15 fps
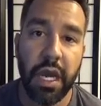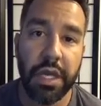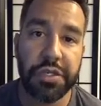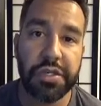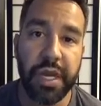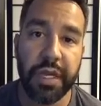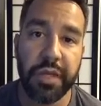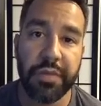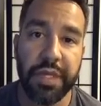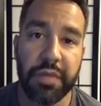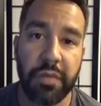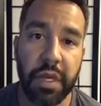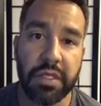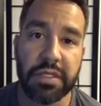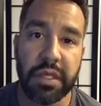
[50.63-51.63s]
Trying to beat
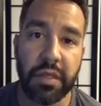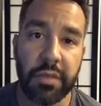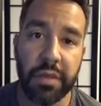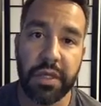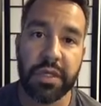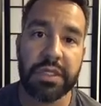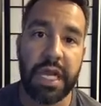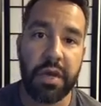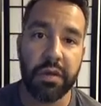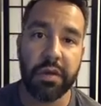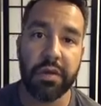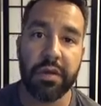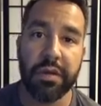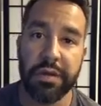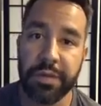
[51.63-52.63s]
Mark Zuckerberg's
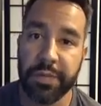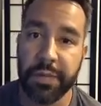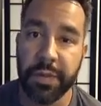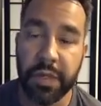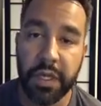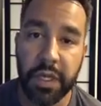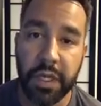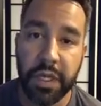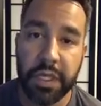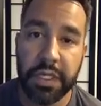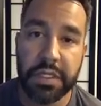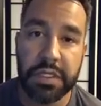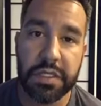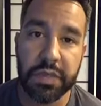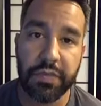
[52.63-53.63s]
algorithm.
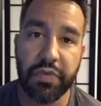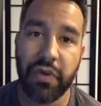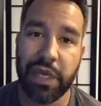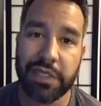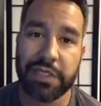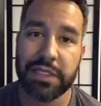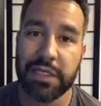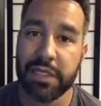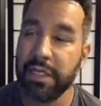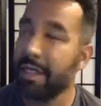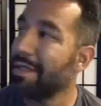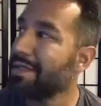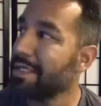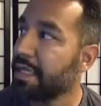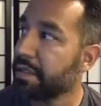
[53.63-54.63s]
He's suppressing
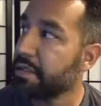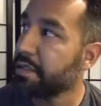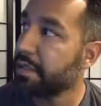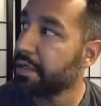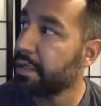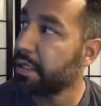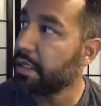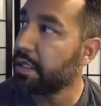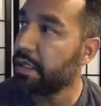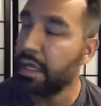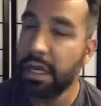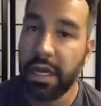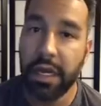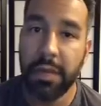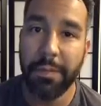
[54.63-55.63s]
and censoring
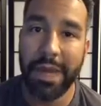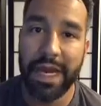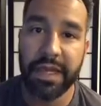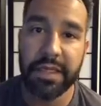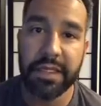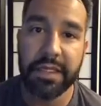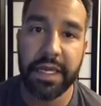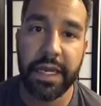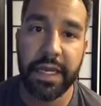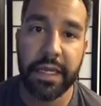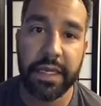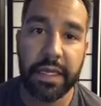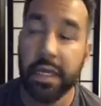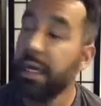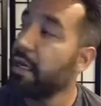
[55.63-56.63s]
by the day.